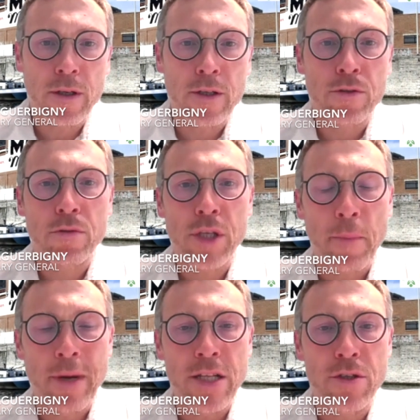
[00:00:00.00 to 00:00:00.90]
So
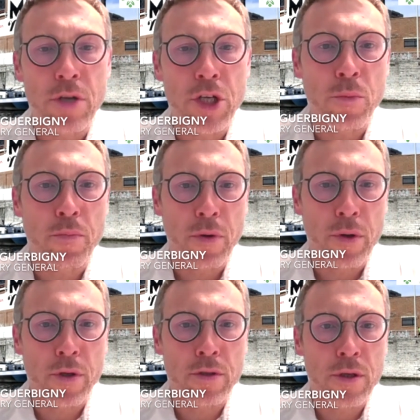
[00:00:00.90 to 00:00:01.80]
thermal insulation
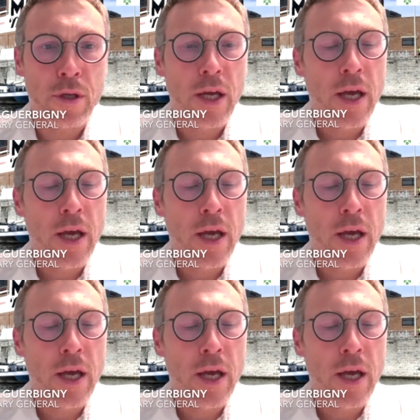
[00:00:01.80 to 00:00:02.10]
products